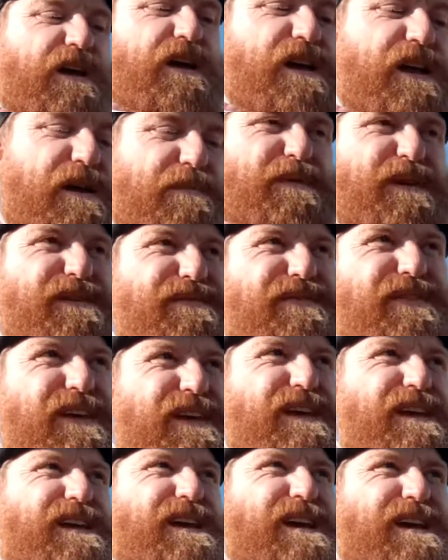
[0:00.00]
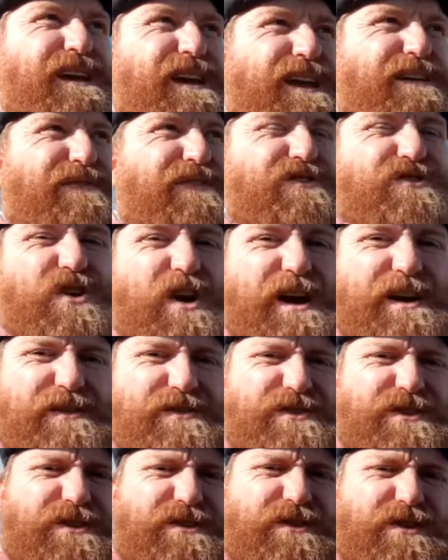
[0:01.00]
You know, but if the
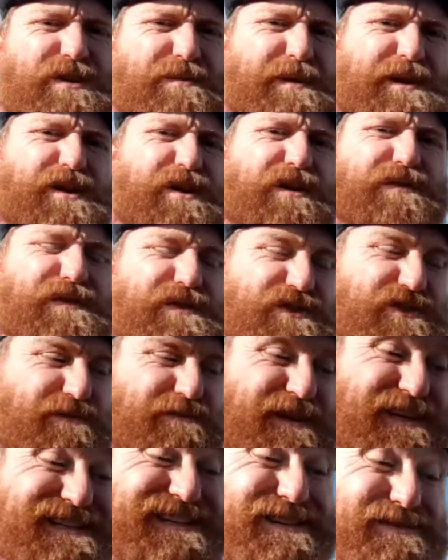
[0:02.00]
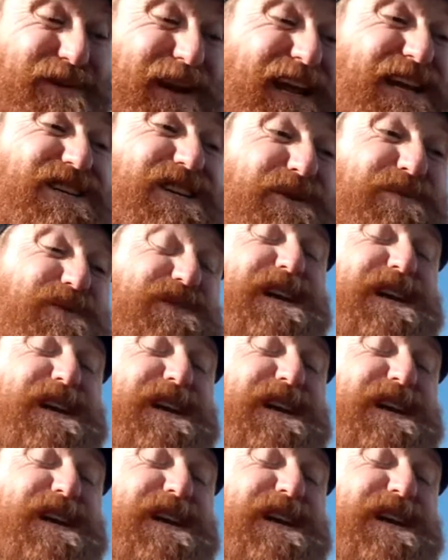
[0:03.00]
trials are not coming off and somebody says, well, actually, we'll